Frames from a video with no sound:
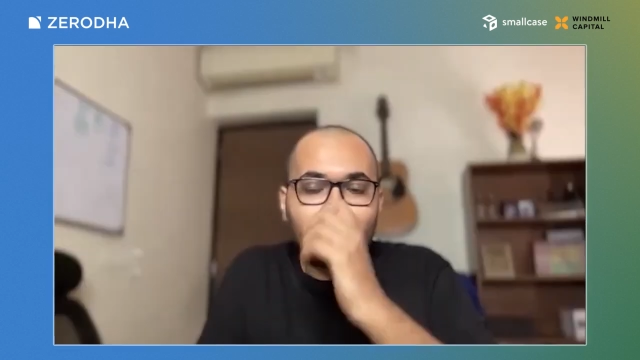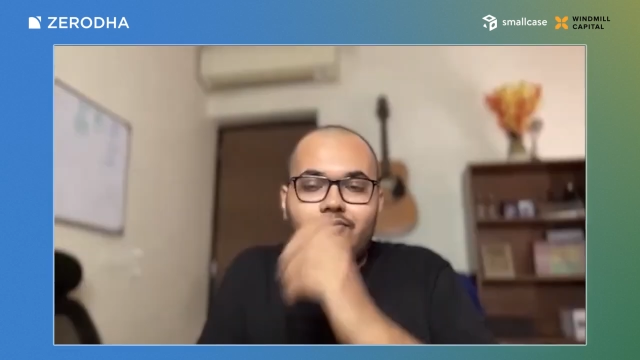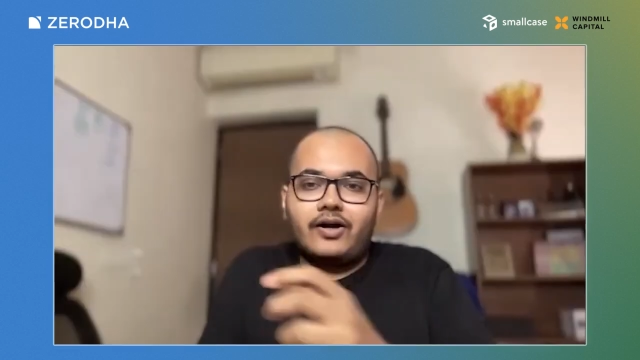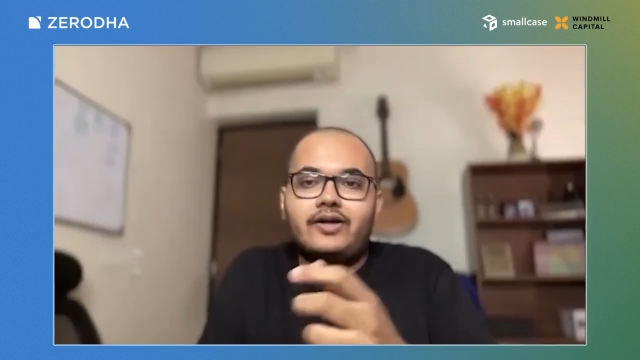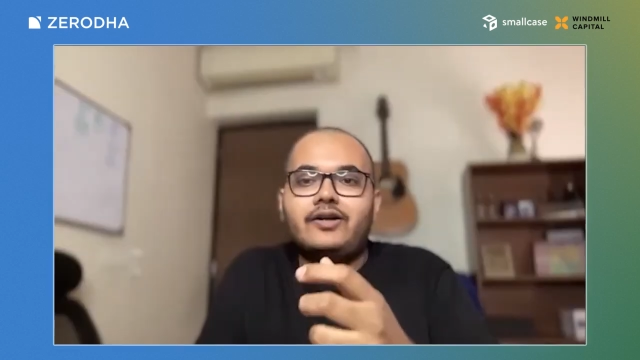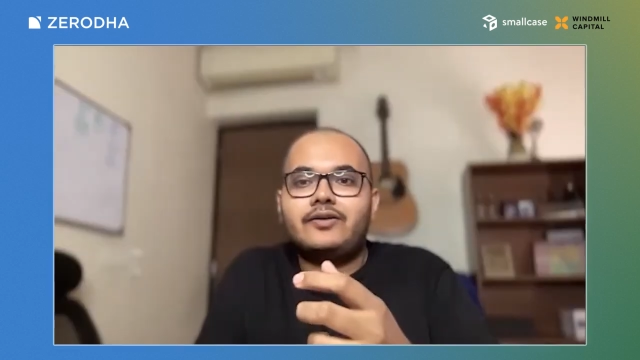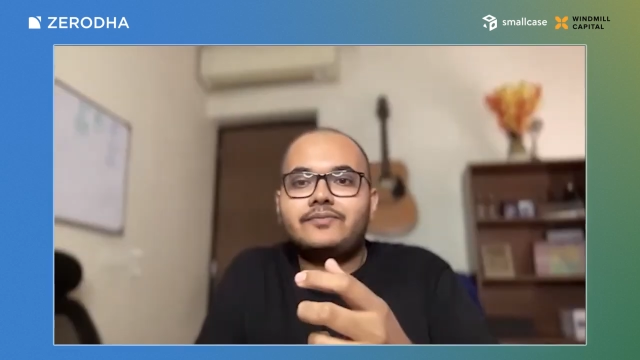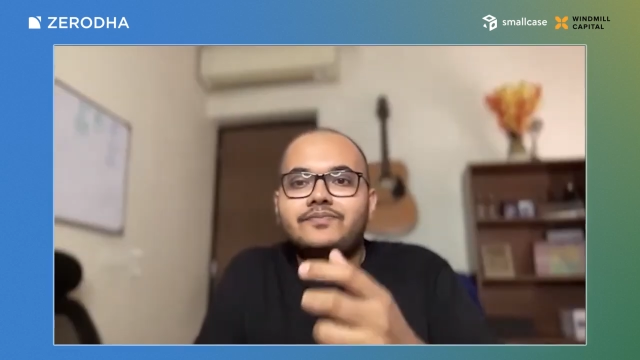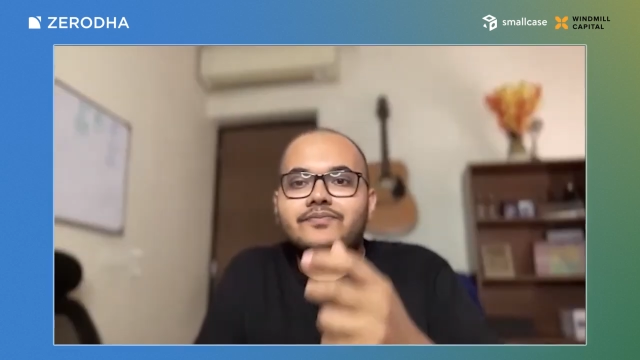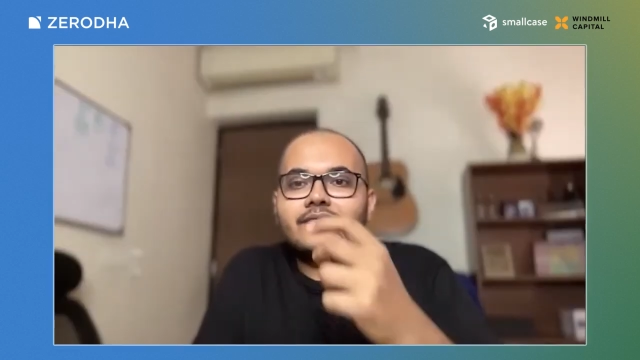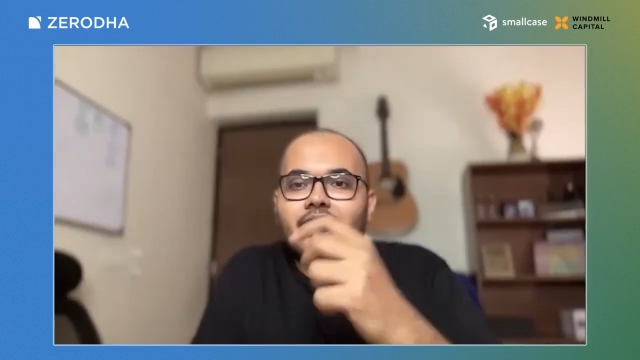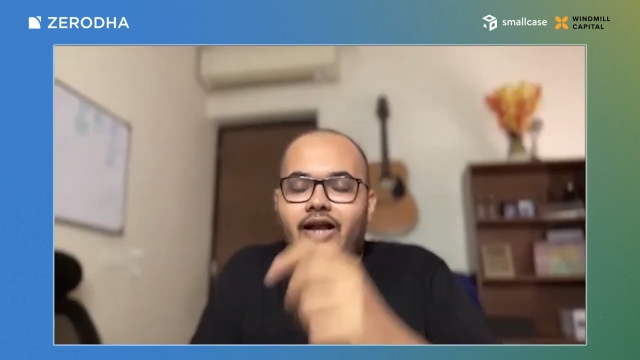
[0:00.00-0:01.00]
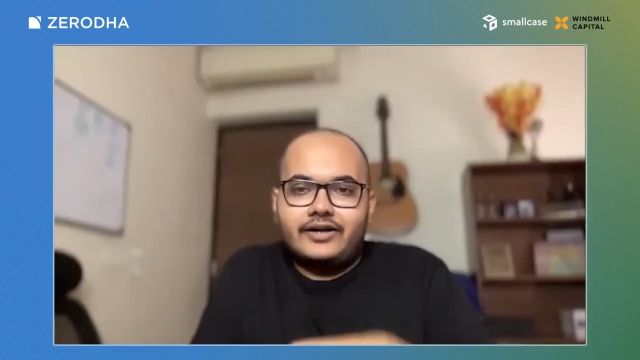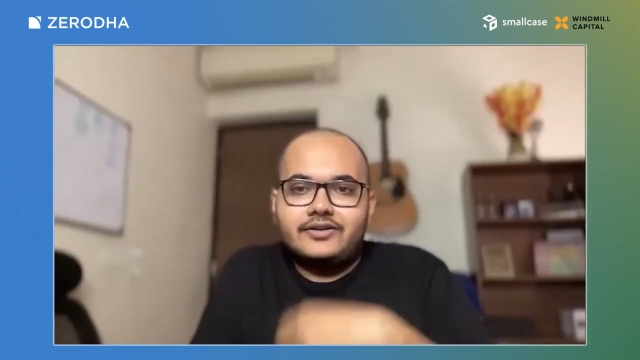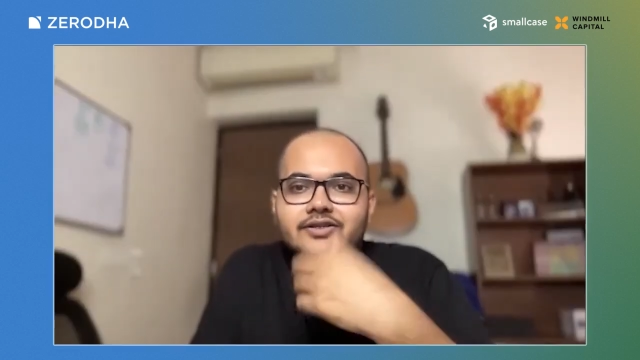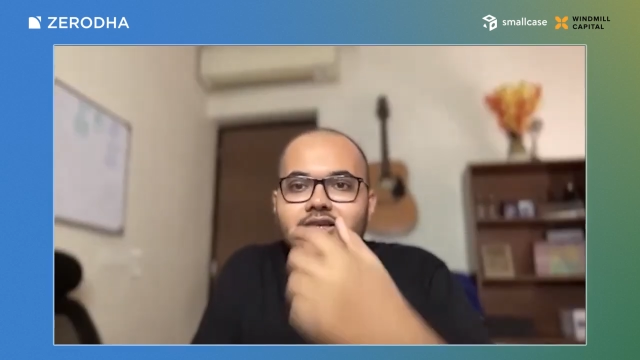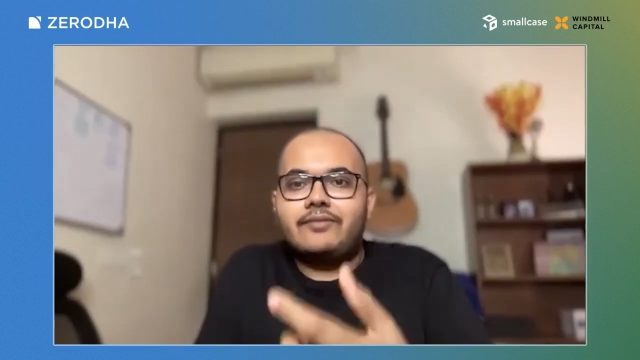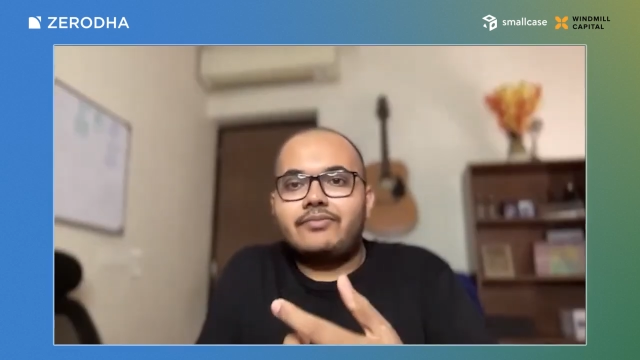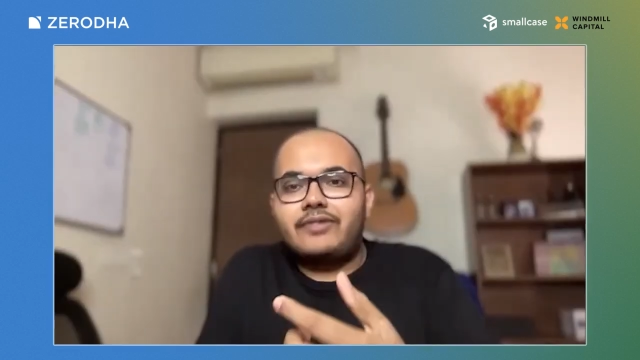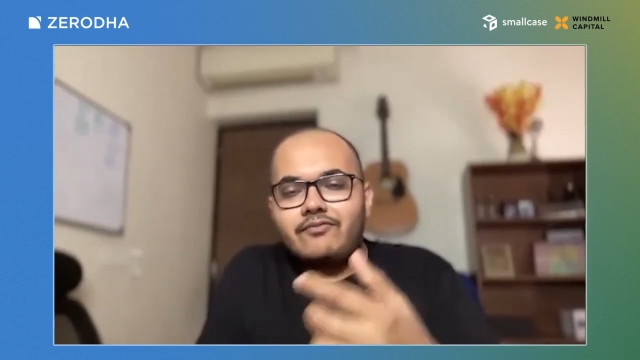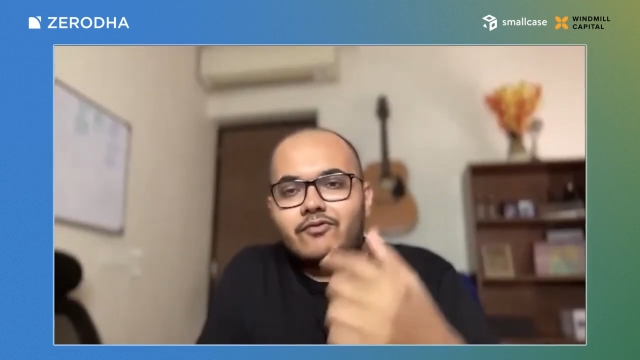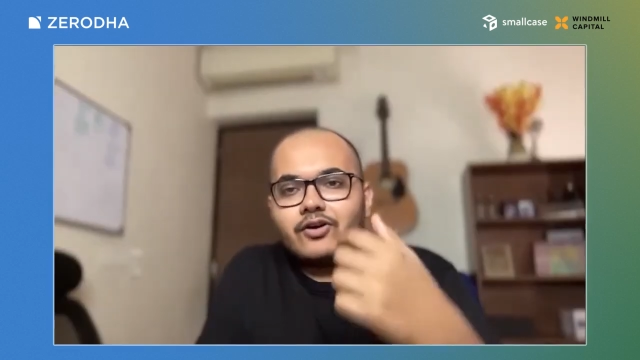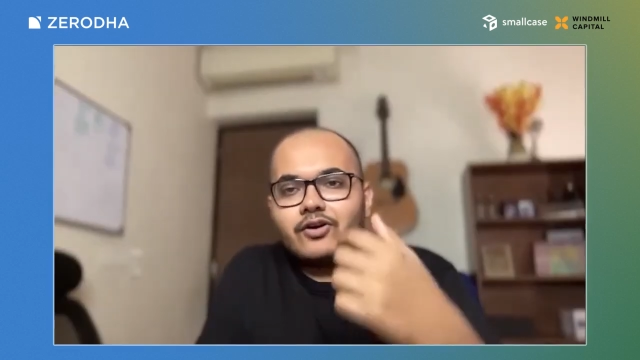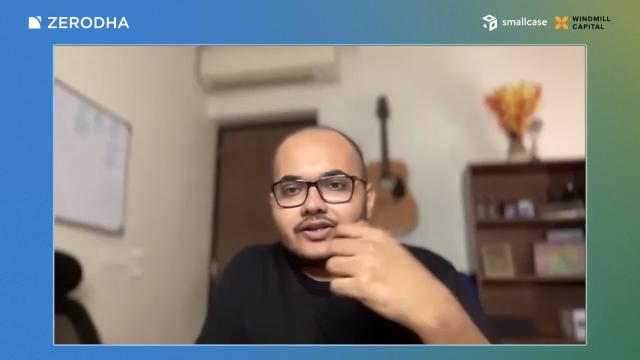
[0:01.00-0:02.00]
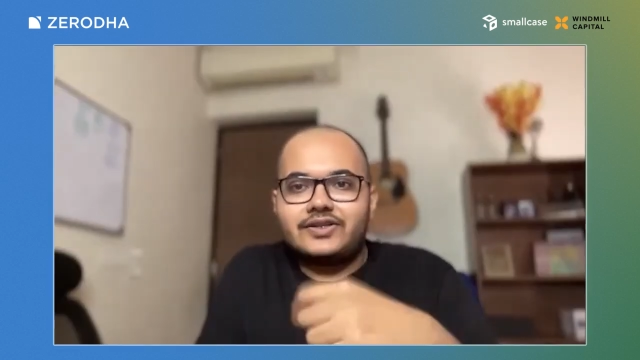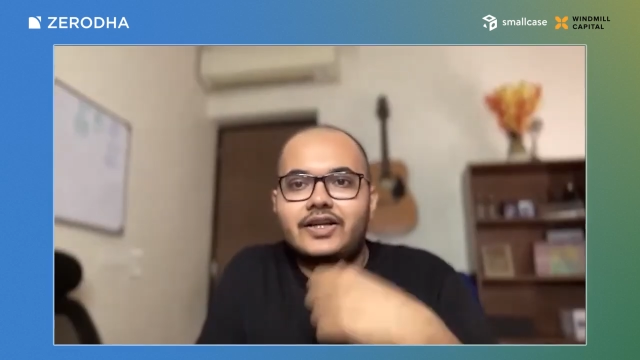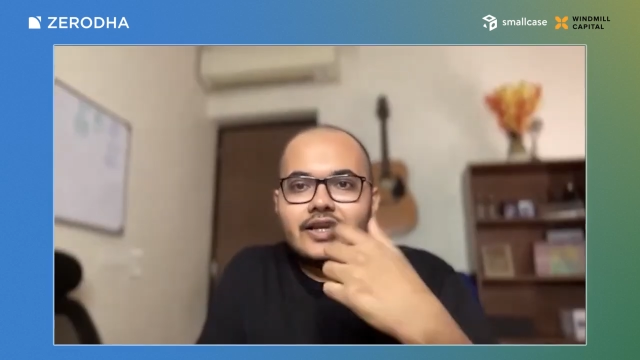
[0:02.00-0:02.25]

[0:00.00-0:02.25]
but at the same time what is